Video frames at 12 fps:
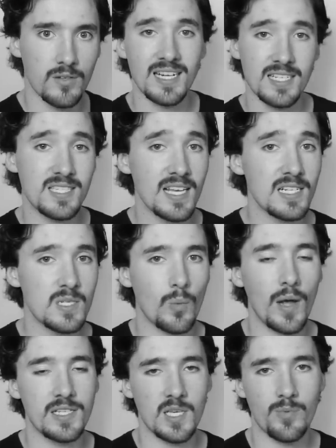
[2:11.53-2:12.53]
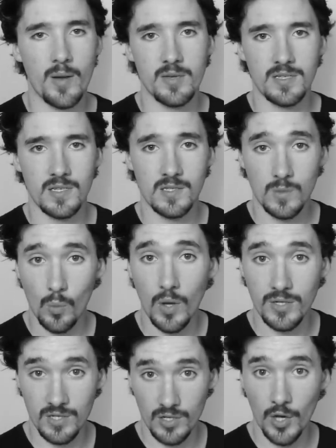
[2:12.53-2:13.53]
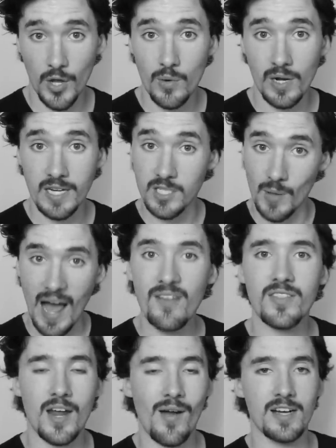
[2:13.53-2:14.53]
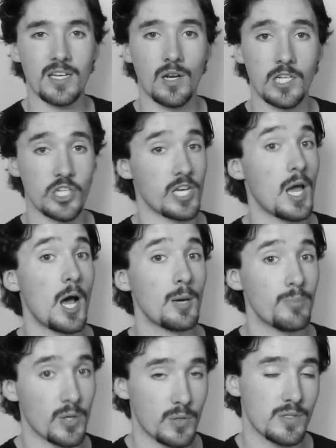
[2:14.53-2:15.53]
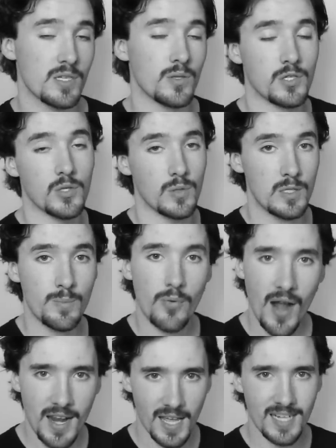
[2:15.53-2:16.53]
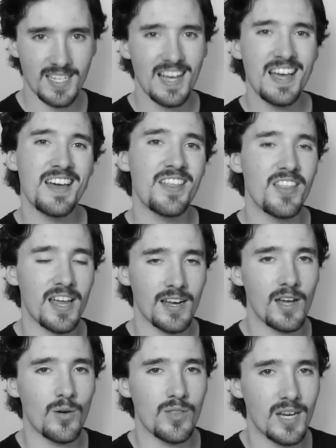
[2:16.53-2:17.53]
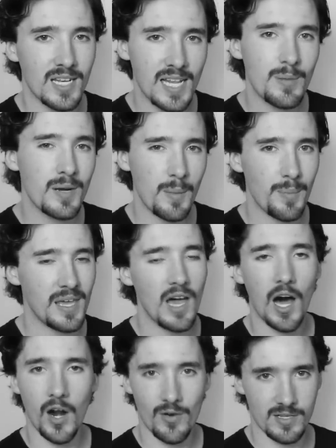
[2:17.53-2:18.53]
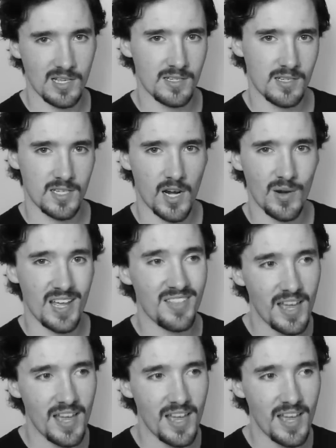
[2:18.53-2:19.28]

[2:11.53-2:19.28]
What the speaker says: And since white supremacists want not only to have their ideology, but also to spread it, they know that a little bit of PR is necessary.